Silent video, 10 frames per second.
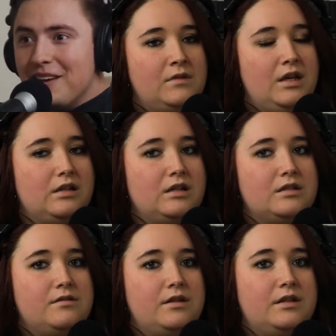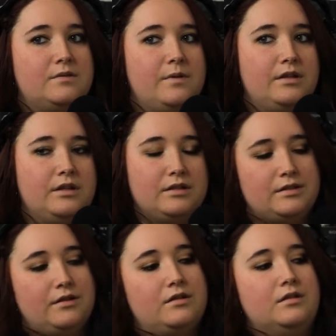Yeah, and that's why I think it's
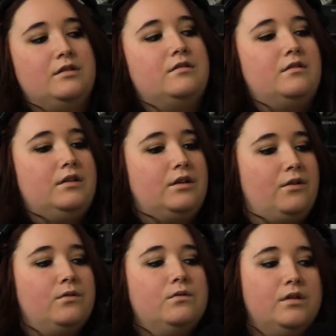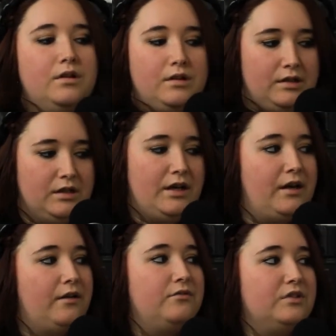good to,
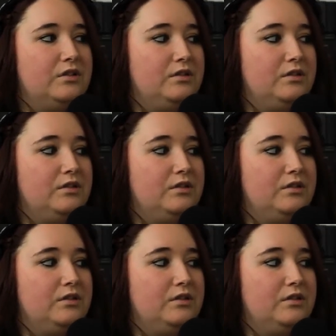have,